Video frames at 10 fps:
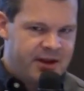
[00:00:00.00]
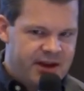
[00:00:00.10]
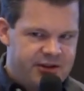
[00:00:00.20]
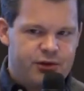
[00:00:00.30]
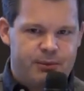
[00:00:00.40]

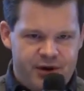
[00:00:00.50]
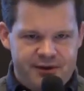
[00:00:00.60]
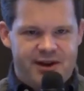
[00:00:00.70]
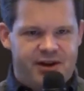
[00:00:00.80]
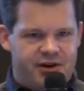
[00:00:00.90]
And just to
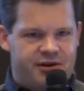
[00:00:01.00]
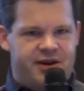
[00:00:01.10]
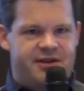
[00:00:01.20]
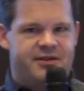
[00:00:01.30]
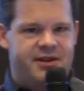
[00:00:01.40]
briefly
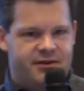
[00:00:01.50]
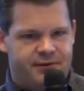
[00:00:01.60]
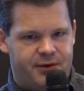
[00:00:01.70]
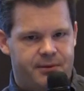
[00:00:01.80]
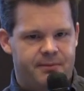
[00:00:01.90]
contrast this
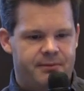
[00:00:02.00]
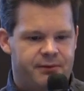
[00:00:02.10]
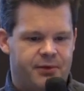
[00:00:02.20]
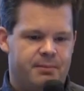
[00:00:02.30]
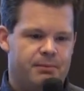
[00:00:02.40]
from
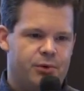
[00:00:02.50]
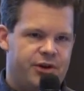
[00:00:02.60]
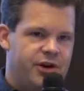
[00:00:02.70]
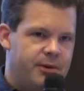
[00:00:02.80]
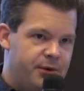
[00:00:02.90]

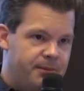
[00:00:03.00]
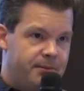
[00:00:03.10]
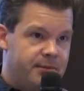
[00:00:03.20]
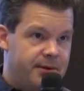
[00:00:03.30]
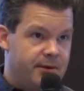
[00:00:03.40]

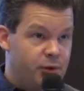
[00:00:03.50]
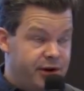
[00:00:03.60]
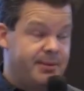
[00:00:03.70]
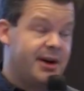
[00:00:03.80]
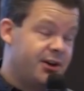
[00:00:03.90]

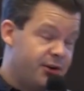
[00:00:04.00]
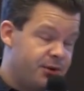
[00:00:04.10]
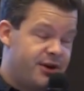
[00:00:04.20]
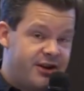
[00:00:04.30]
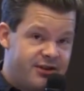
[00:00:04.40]
multi-party
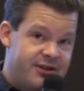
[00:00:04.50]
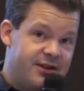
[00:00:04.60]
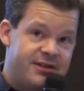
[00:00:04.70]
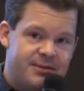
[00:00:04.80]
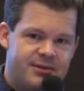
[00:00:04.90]
computation
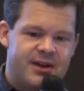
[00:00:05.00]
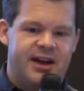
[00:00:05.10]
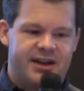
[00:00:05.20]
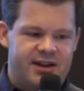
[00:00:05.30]
systems like